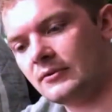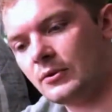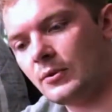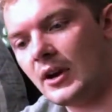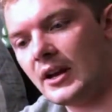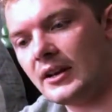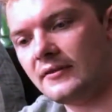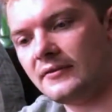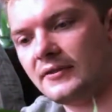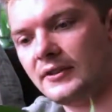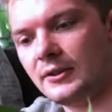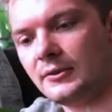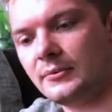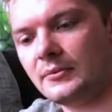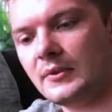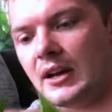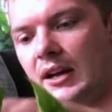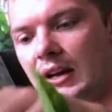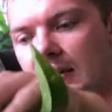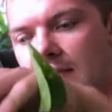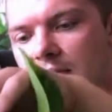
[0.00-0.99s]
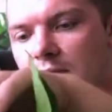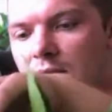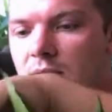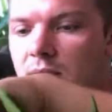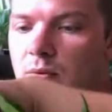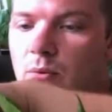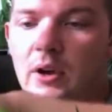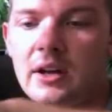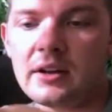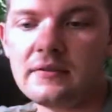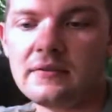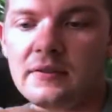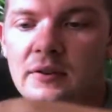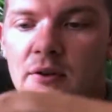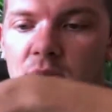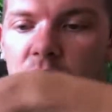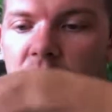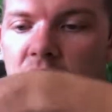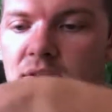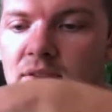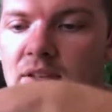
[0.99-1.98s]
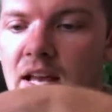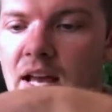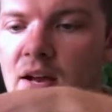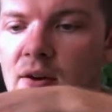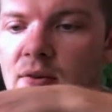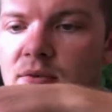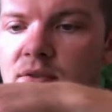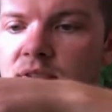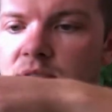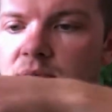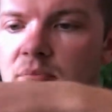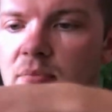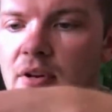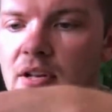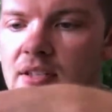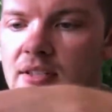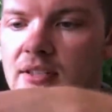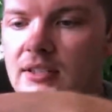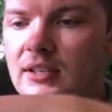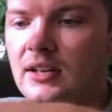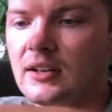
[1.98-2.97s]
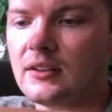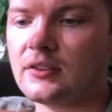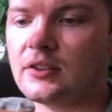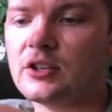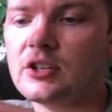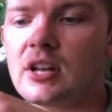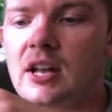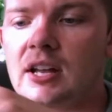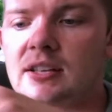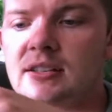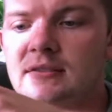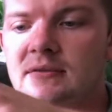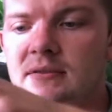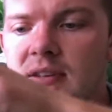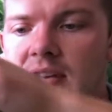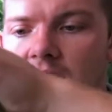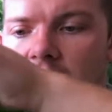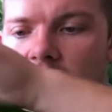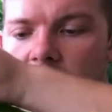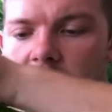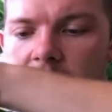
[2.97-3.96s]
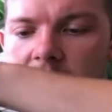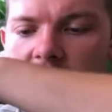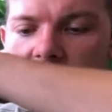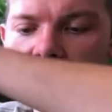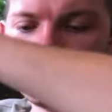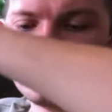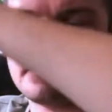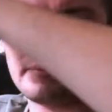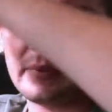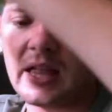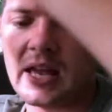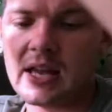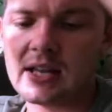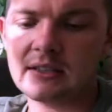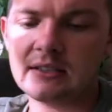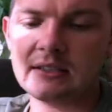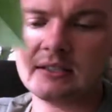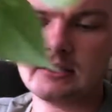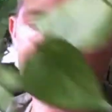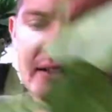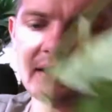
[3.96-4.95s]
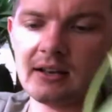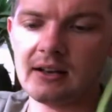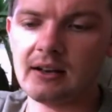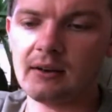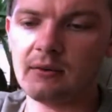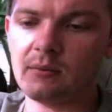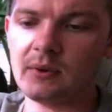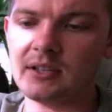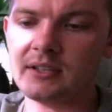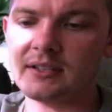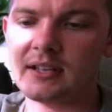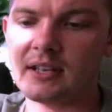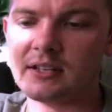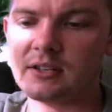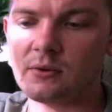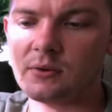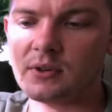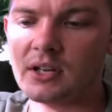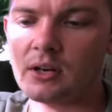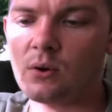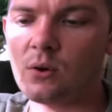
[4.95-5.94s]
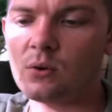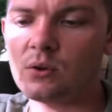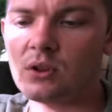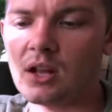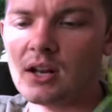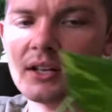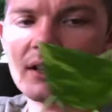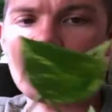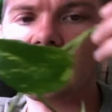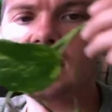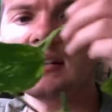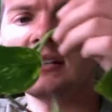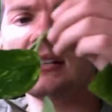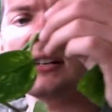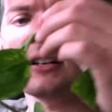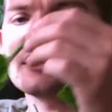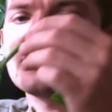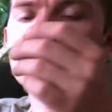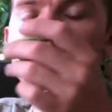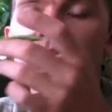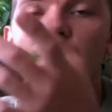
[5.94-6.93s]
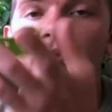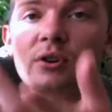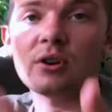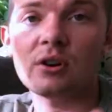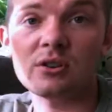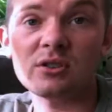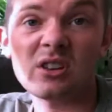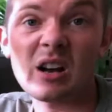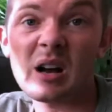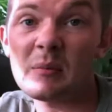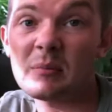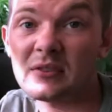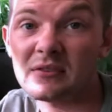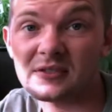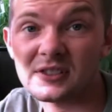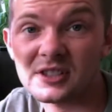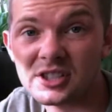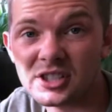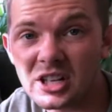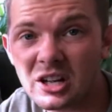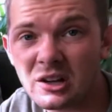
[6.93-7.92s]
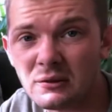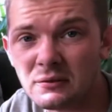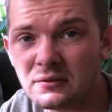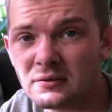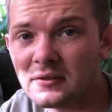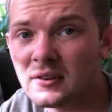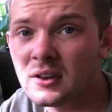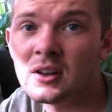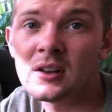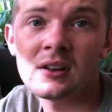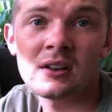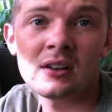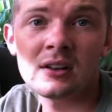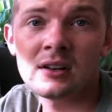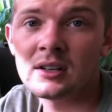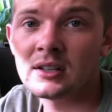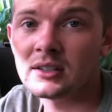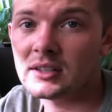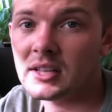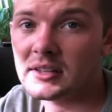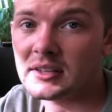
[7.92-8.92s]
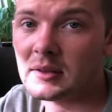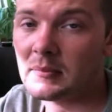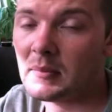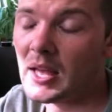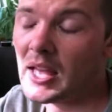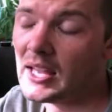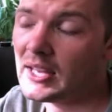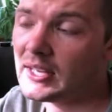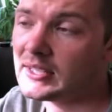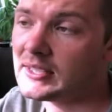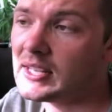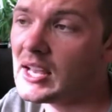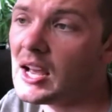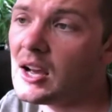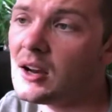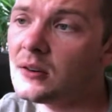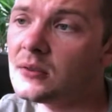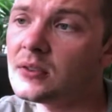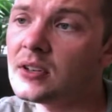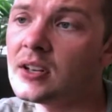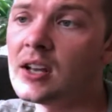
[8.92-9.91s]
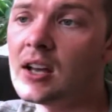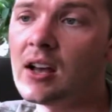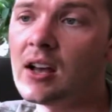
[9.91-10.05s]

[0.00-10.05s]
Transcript: quite a few. I have quite a few around the house, but they're nice cabinet plants, the ones that don't need a whole lot of light. You can just put on top of a shelf, let them hang down.